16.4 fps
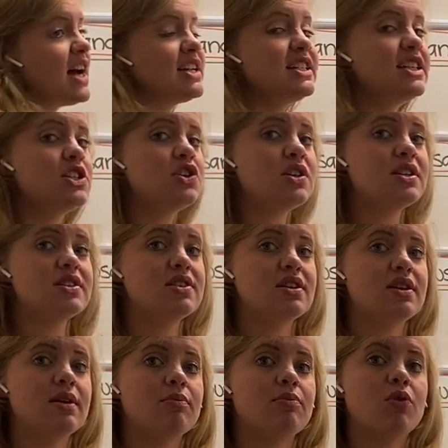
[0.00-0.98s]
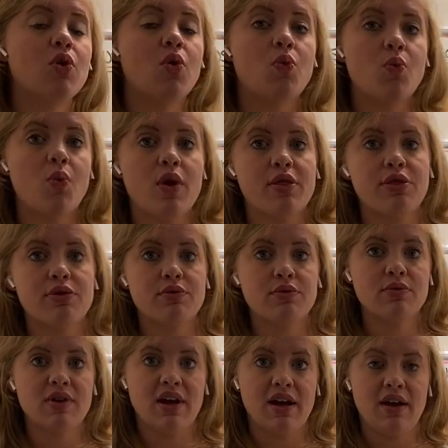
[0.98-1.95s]
A digit is a number of 1
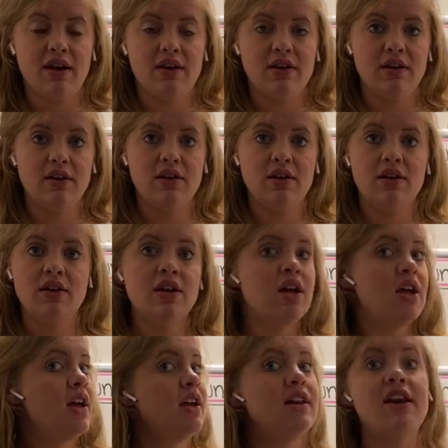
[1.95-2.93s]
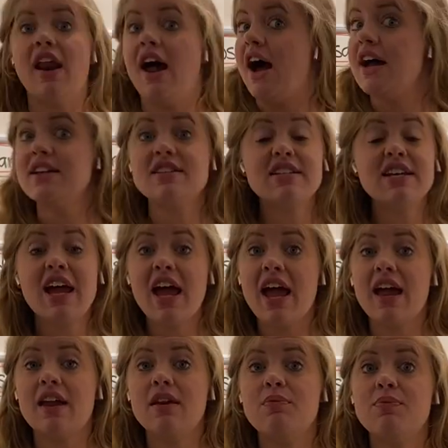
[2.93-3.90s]
through 9, not
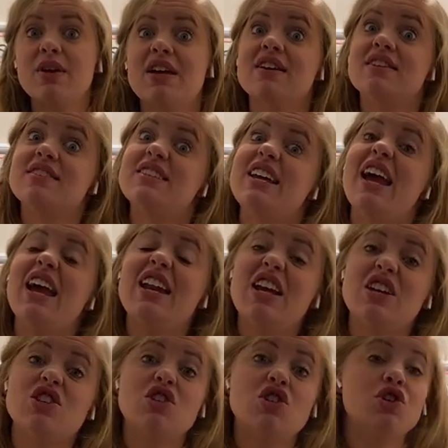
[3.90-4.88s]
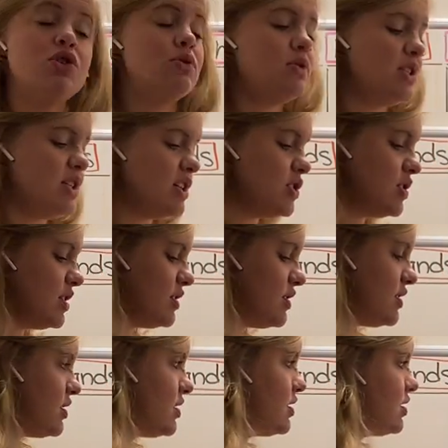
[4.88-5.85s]
10, because 10 has two
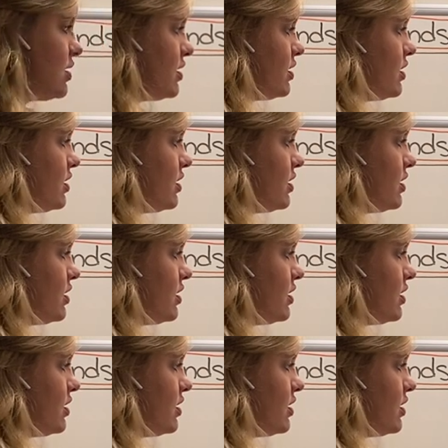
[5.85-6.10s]
digits.